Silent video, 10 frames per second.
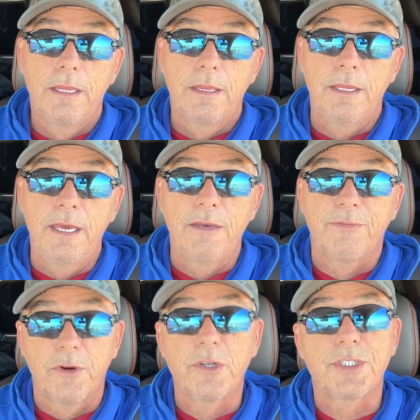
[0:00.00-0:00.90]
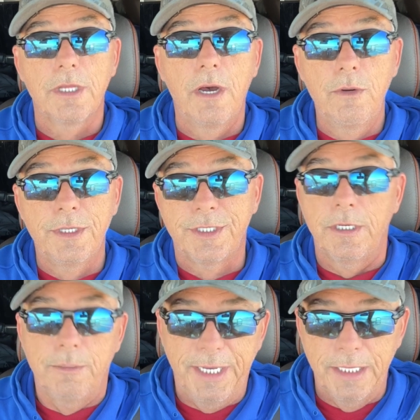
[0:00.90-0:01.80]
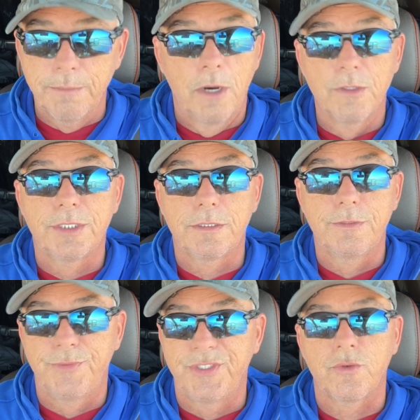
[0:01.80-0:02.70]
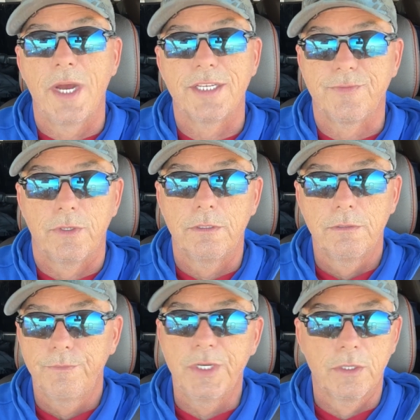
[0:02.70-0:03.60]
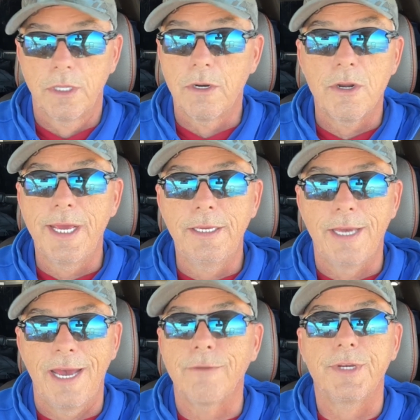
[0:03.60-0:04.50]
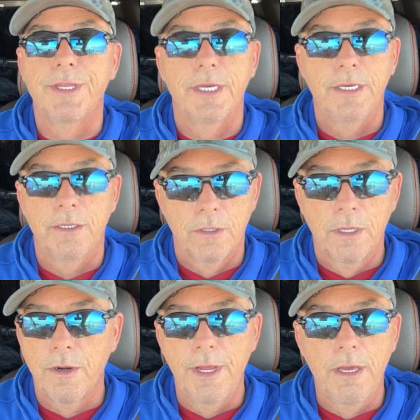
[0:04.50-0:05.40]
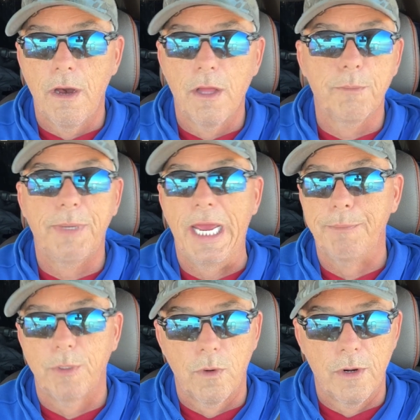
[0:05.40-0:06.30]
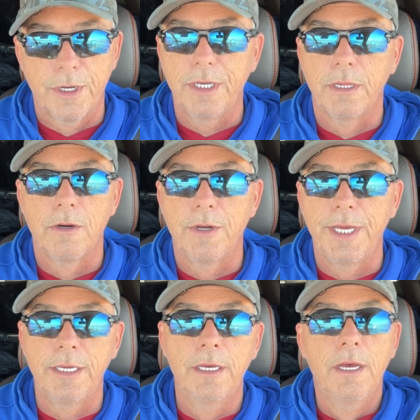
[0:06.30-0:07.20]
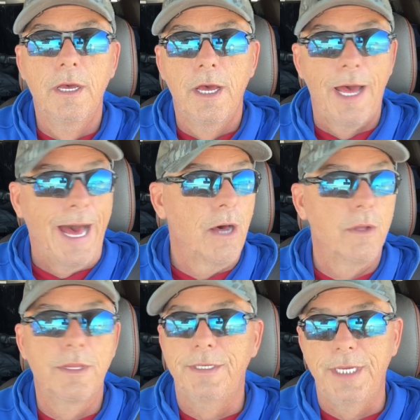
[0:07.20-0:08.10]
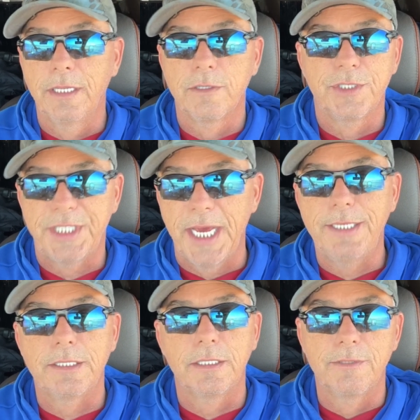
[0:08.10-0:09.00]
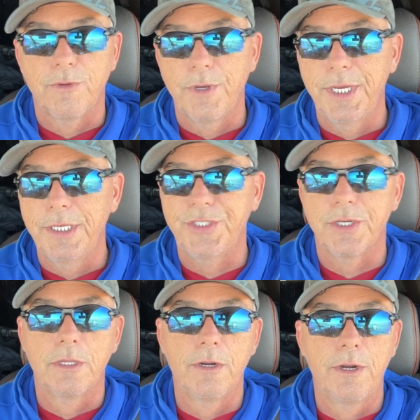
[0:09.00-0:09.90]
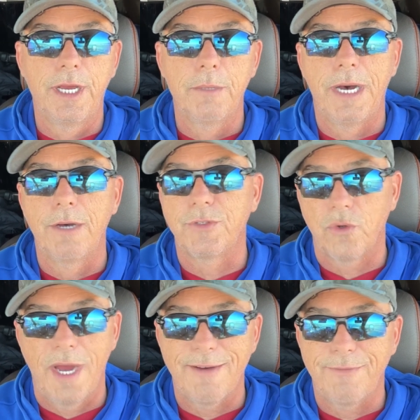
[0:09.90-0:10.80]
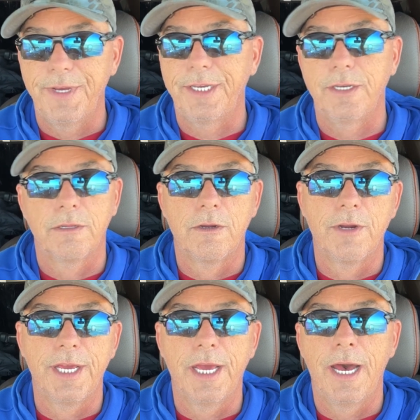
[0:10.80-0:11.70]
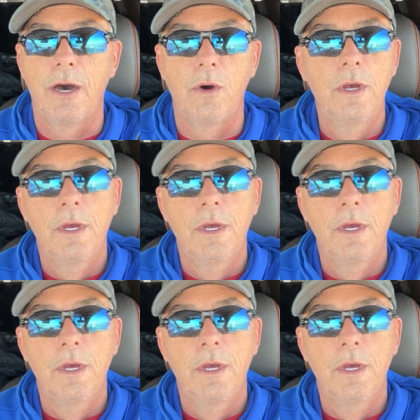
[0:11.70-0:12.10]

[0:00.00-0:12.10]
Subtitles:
The first load is going to be the most stressful. You're learning everything. You're learning all the paperwork. You're learning how the dealers take deliveries. You're learning about traffic. You're learning how